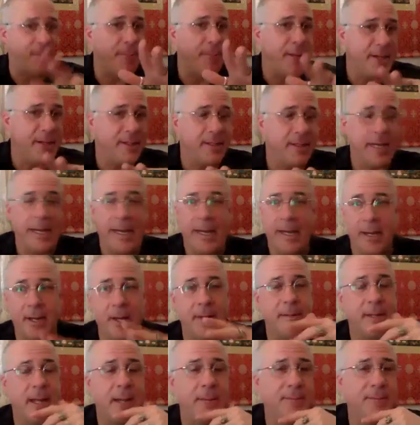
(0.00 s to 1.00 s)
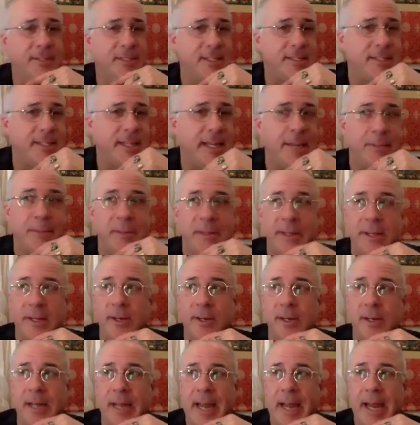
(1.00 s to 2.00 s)
from Italy, comes to see him in the
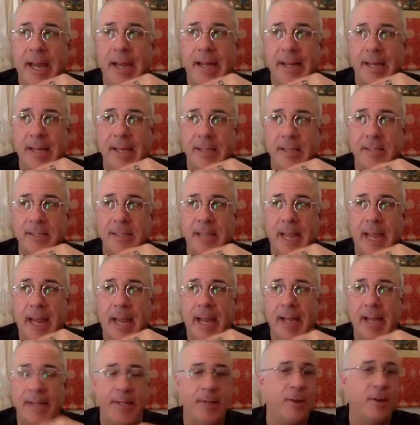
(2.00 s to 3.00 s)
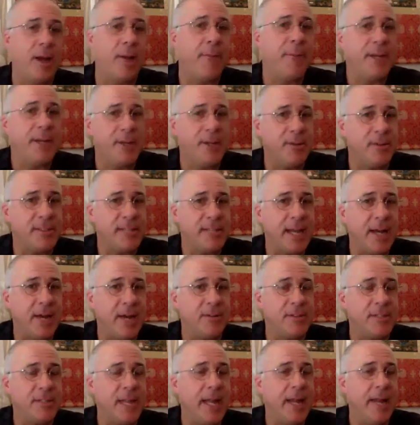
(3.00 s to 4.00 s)
early '80s, and you come into his
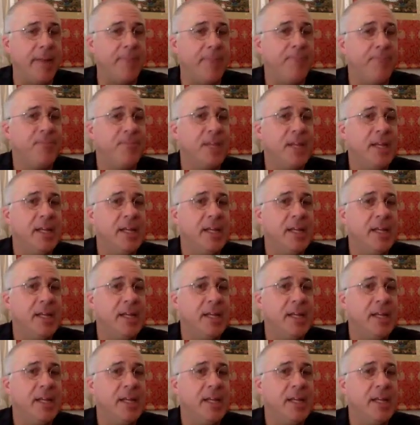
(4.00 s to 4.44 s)
house and